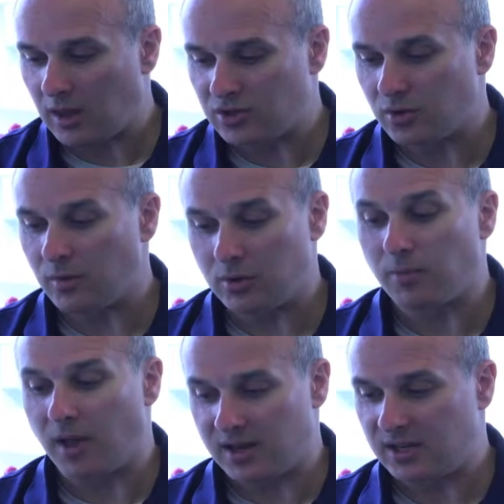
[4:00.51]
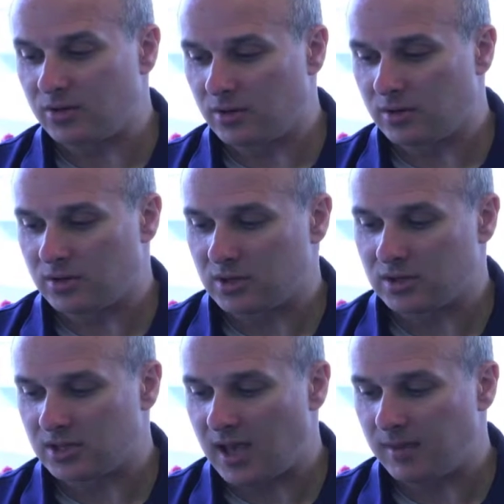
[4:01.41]
as you, you applied to, in, to,
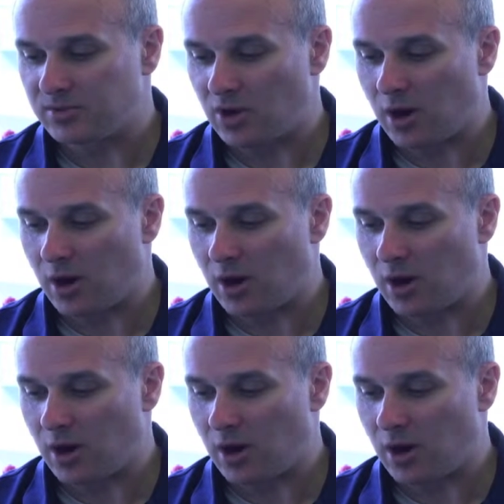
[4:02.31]
to, games.